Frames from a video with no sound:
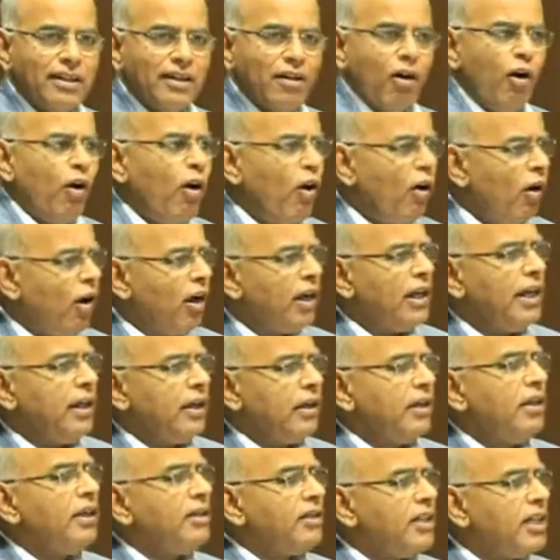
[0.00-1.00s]
All
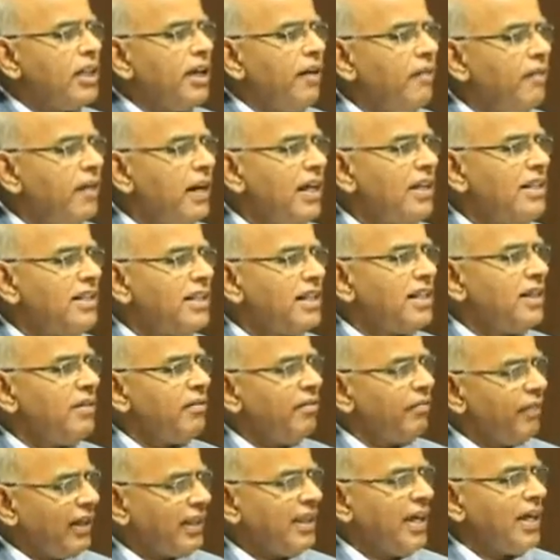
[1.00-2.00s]
the evidence,
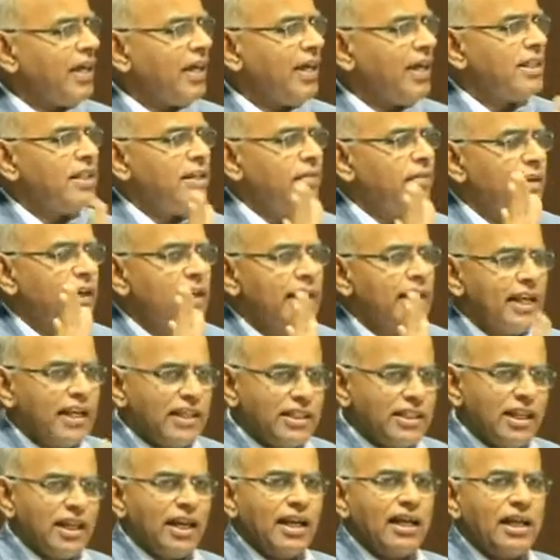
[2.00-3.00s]
whether in a civil
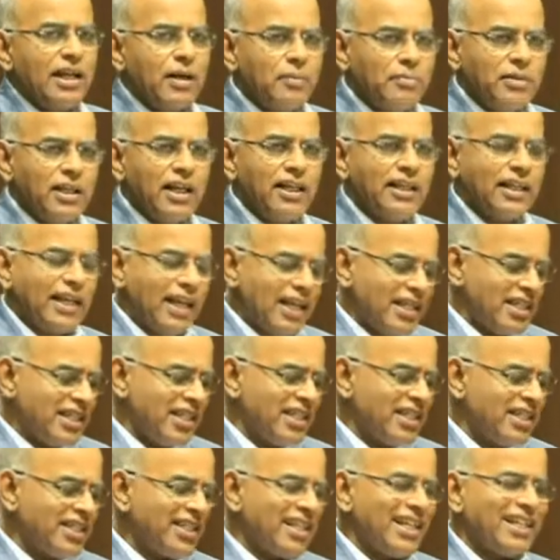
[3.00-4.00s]
case or a criminal case,
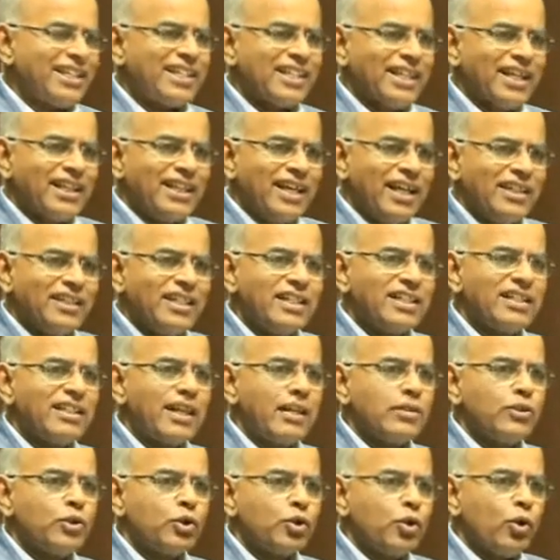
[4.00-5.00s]
is tested on the
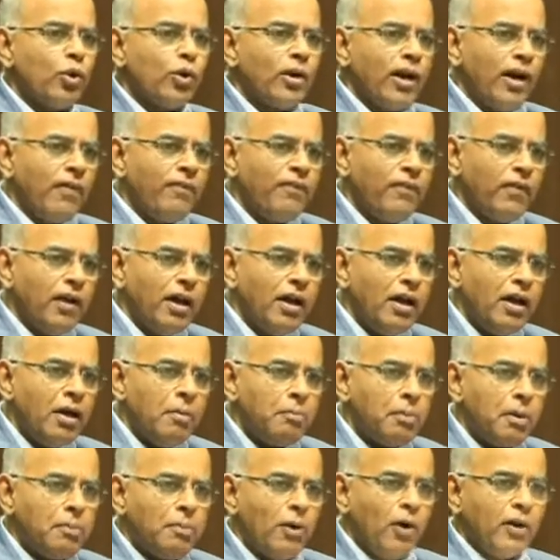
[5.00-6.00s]
touchstone of
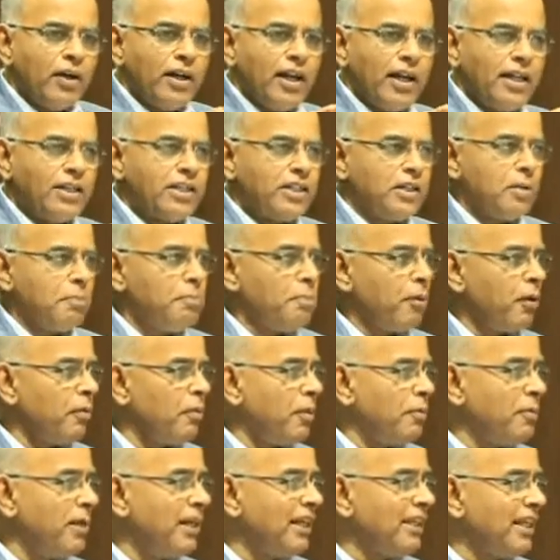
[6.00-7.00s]
preponderance of
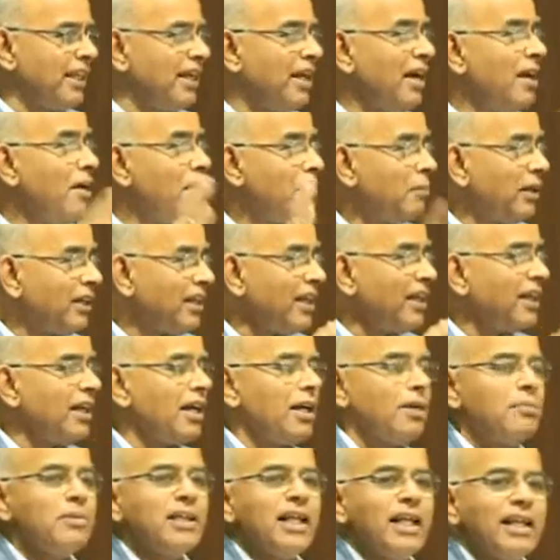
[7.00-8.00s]
probability. But in
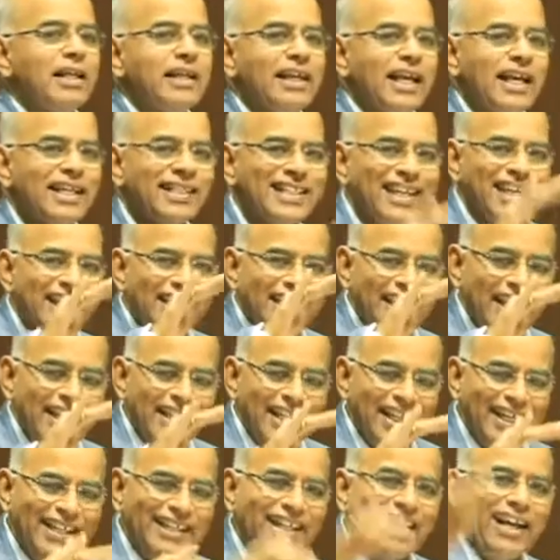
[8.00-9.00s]
criminal case, a
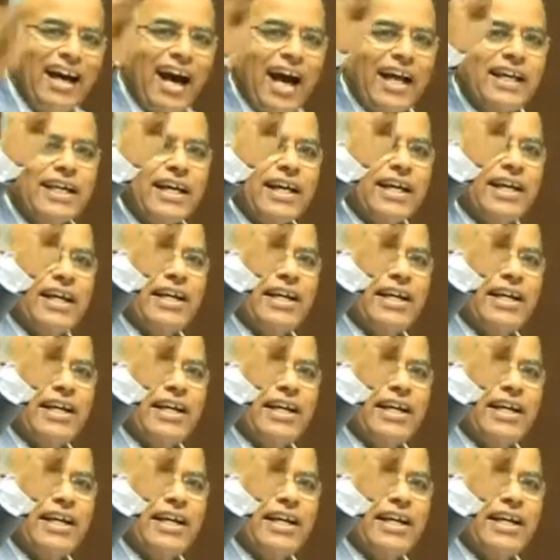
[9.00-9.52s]
little higher